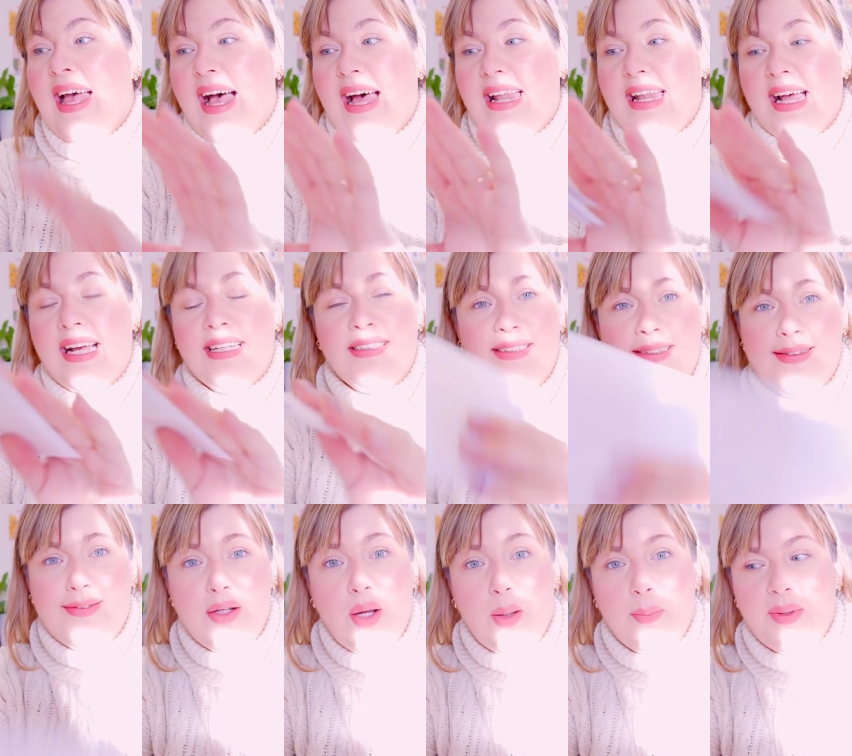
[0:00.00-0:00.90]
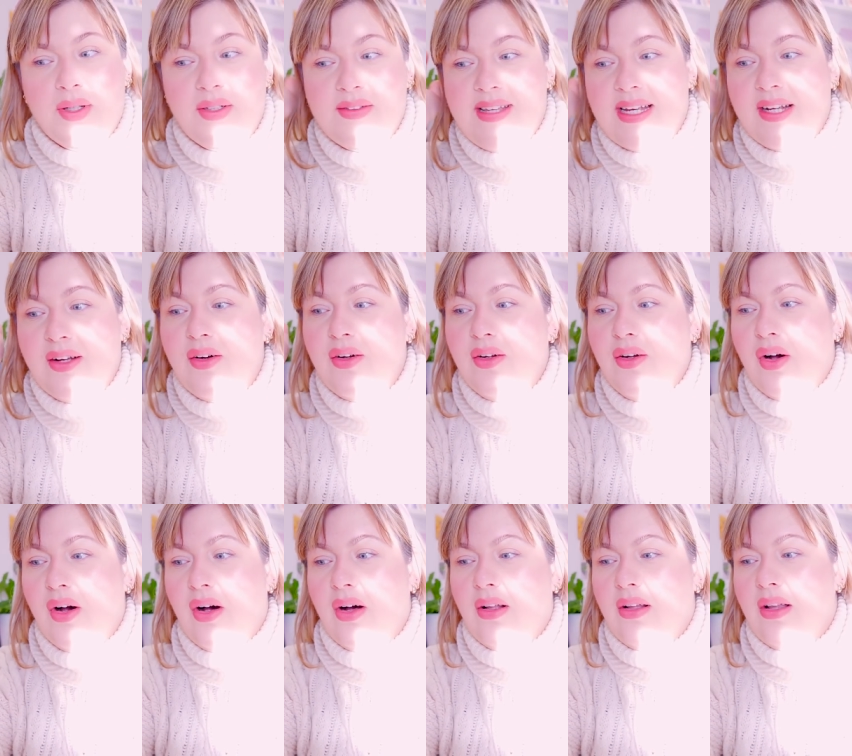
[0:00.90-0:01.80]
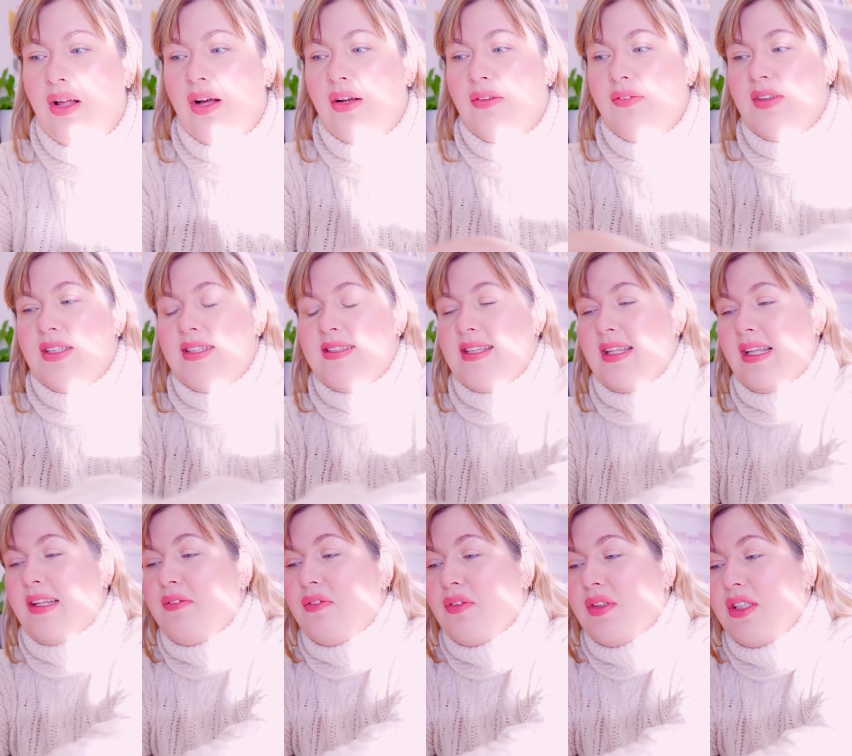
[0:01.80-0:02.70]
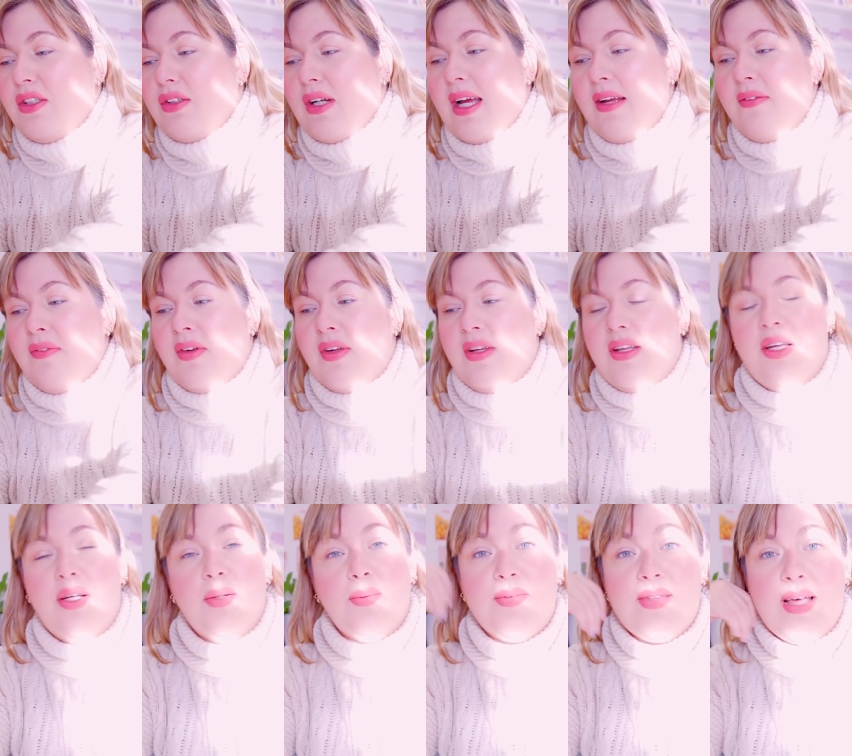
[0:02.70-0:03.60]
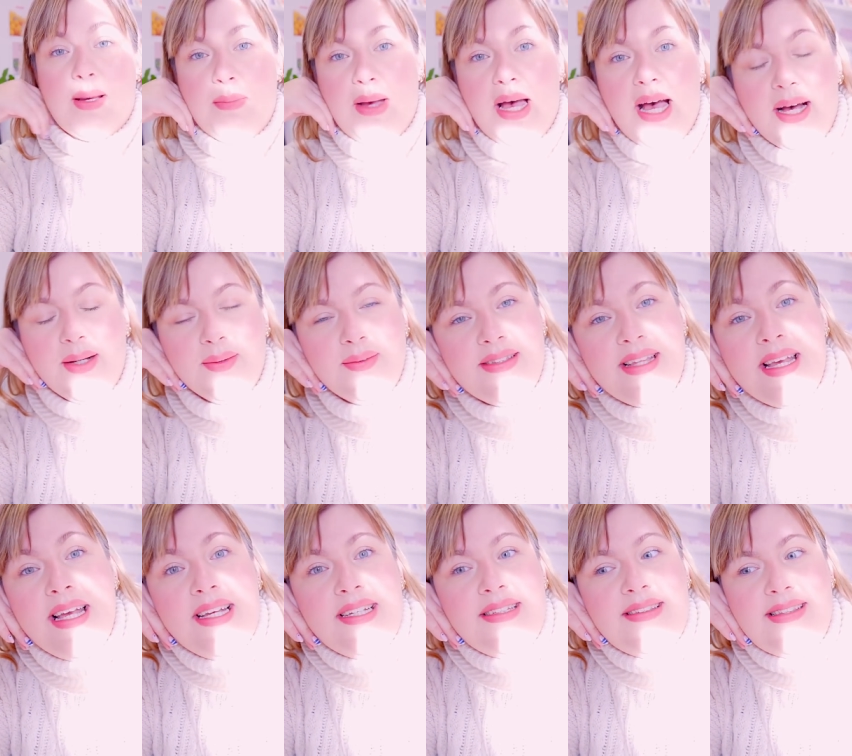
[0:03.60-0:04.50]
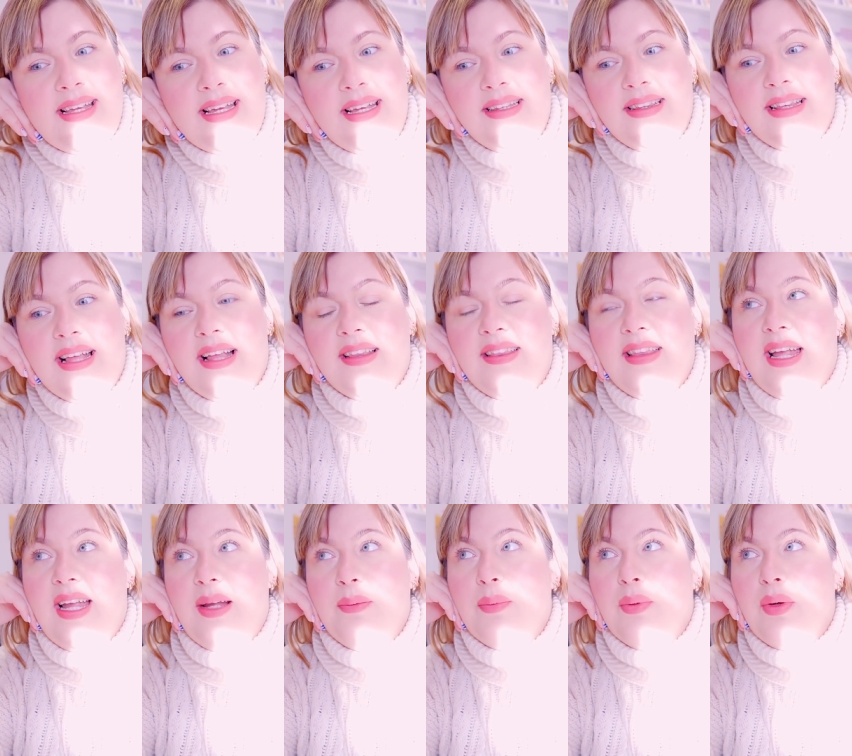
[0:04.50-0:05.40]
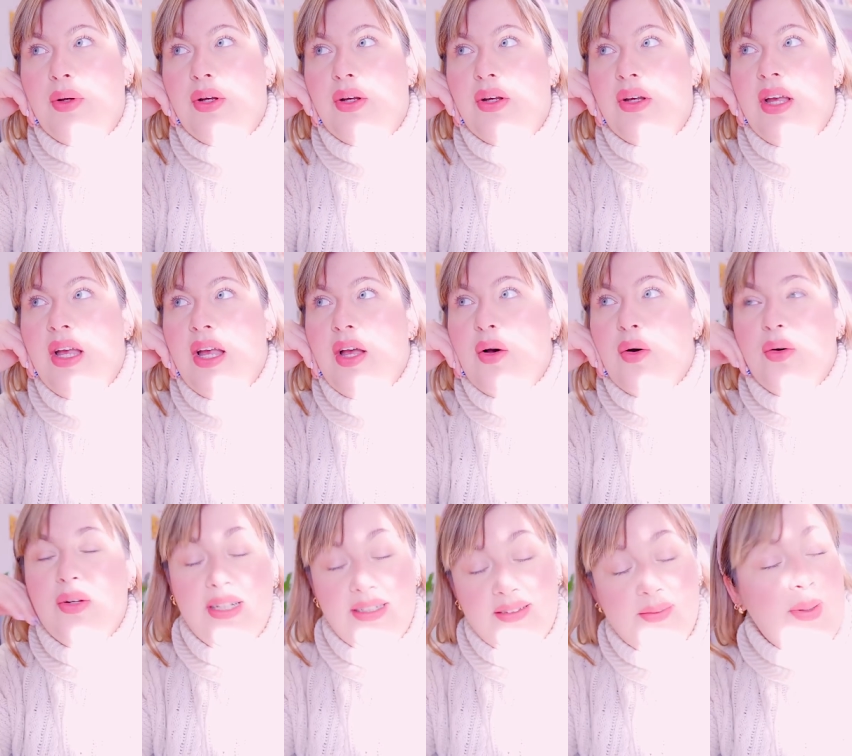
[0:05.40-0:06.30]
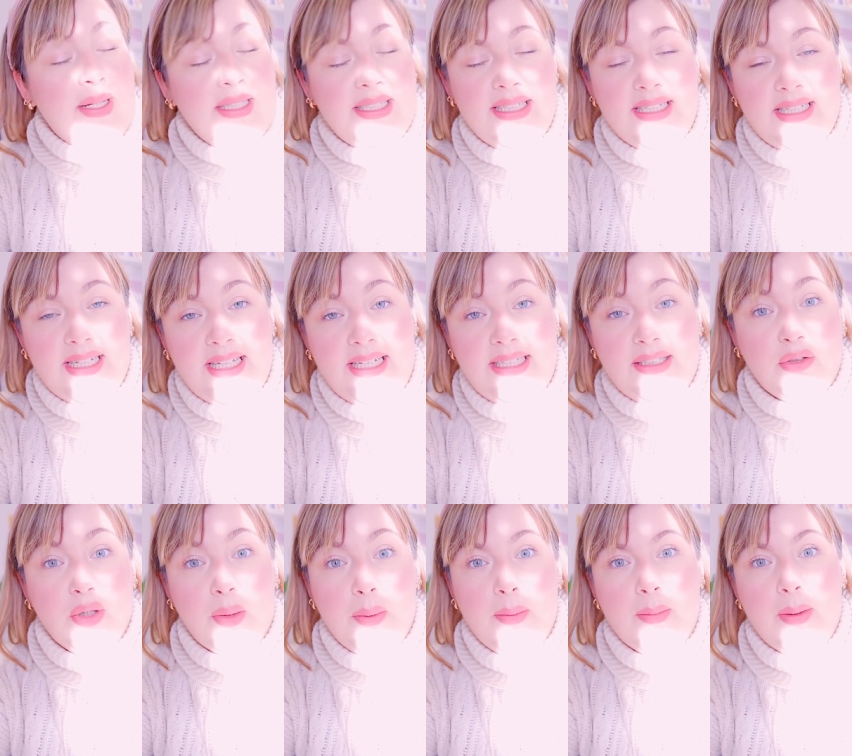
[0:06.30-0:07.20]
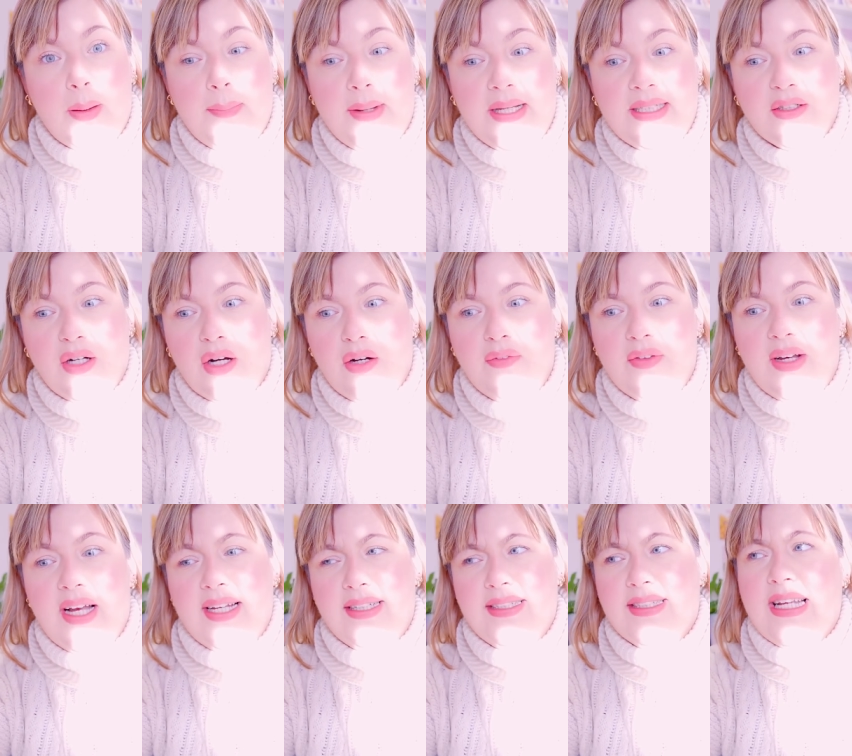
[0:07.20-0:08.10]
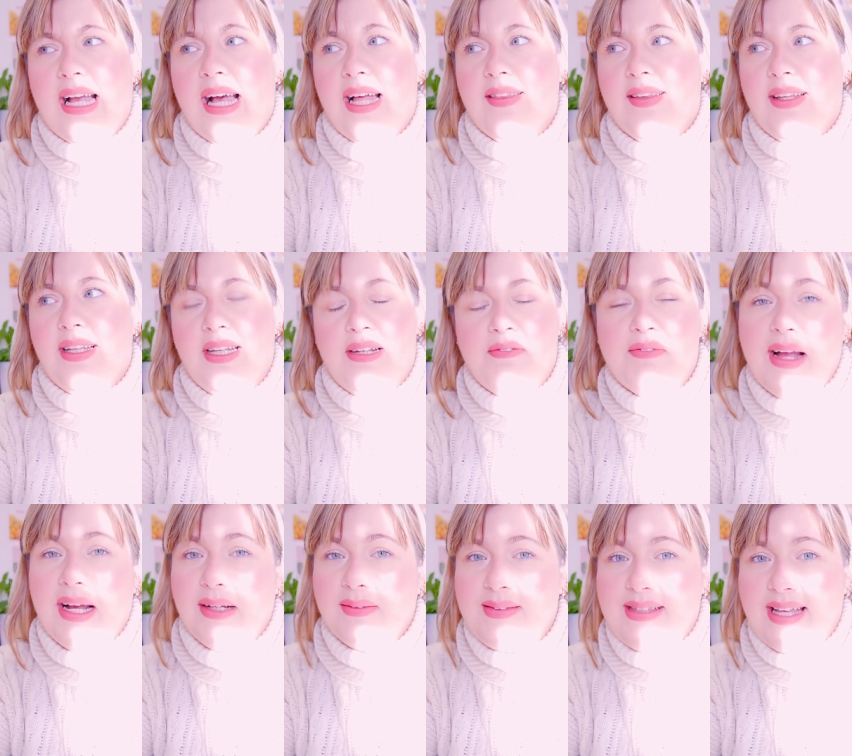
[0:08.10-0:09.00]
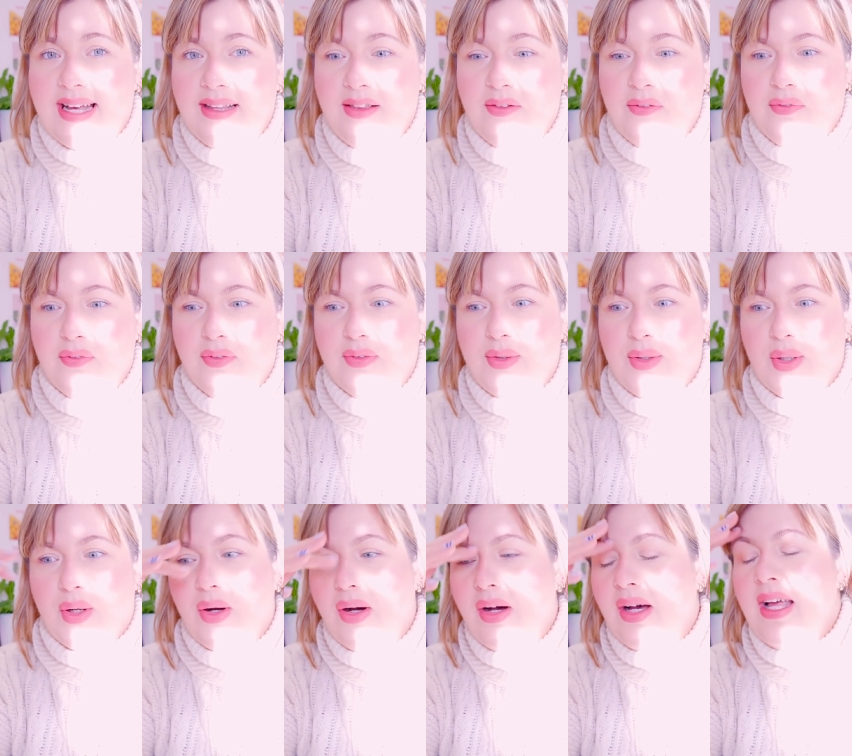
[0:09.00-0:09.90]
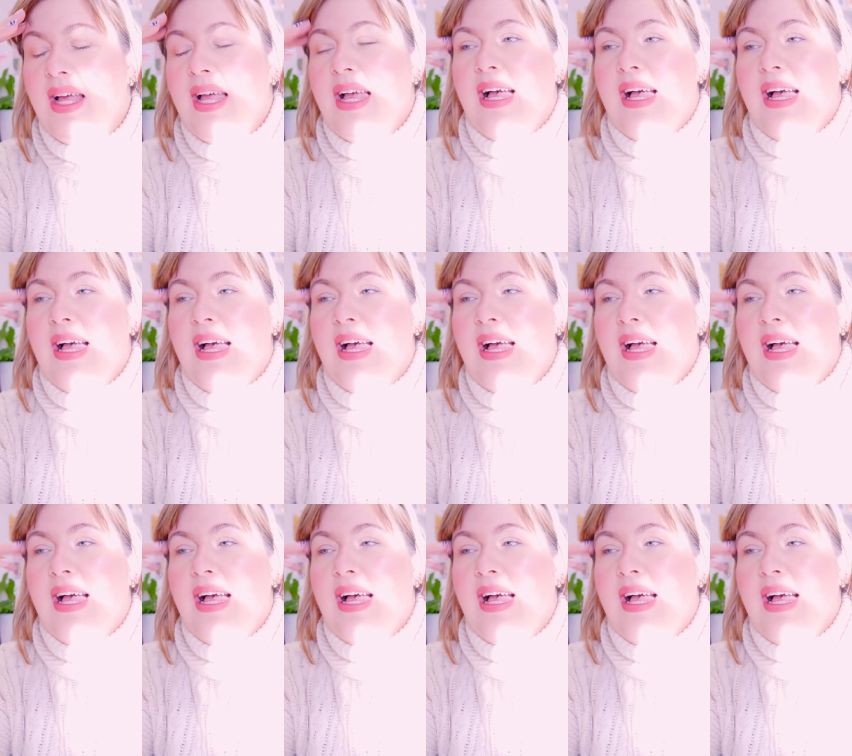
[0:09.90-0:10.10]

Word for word: And I had to stop because I got a call off the delivery driver who was at my house saying that they were unexpectedly dropping my bed off and can they leave it outside the front door.